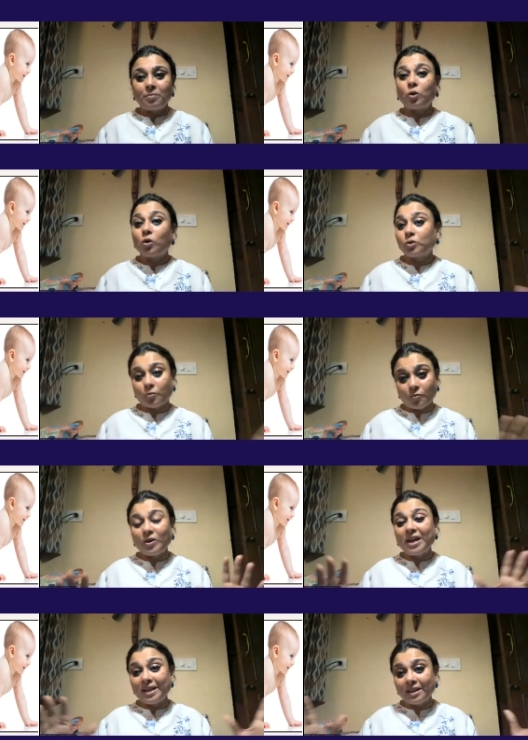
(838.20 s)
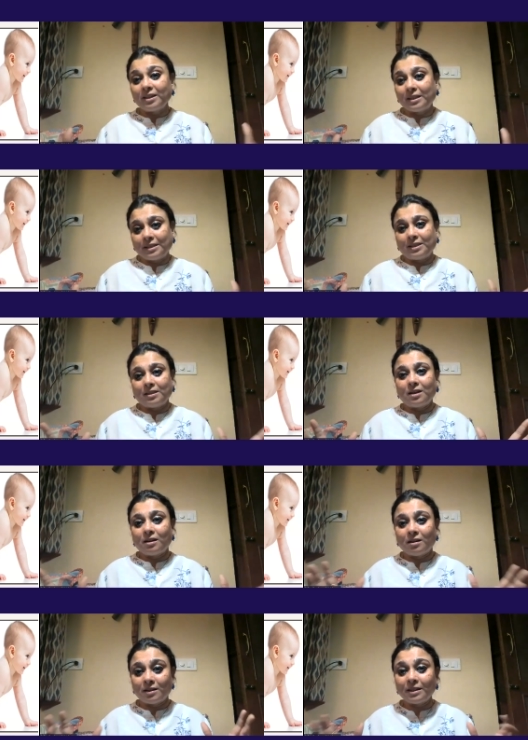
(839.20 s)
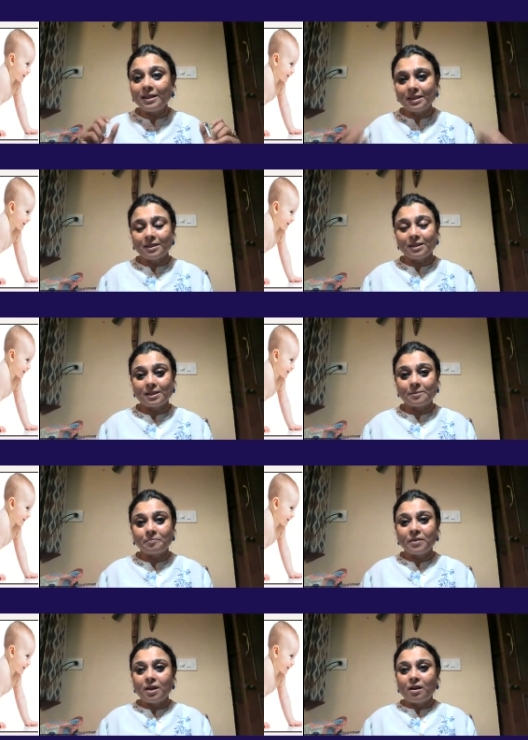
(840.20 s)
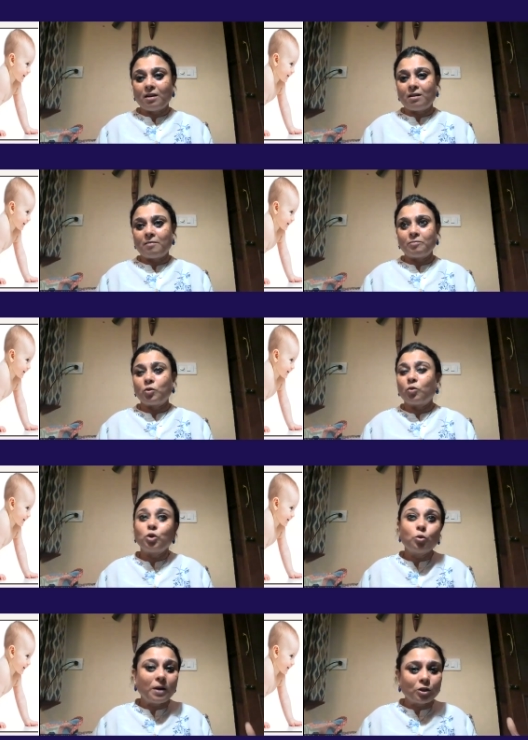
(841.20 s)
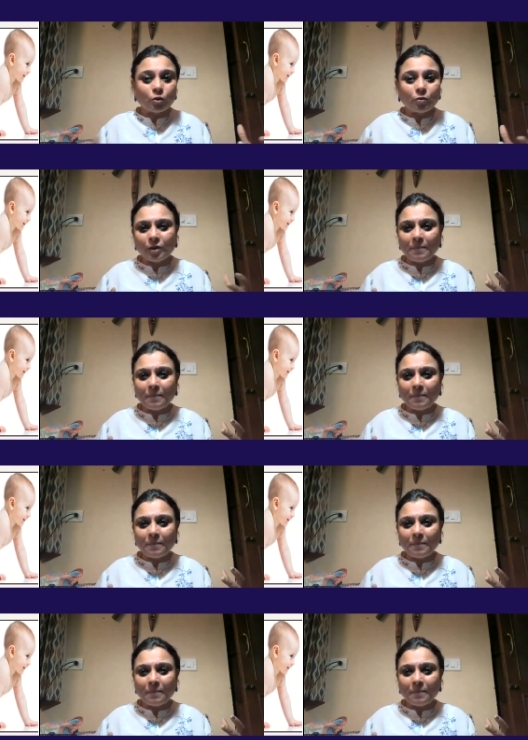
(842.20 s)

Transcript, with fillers: because of various uh, reasons. Uh, you know, too much of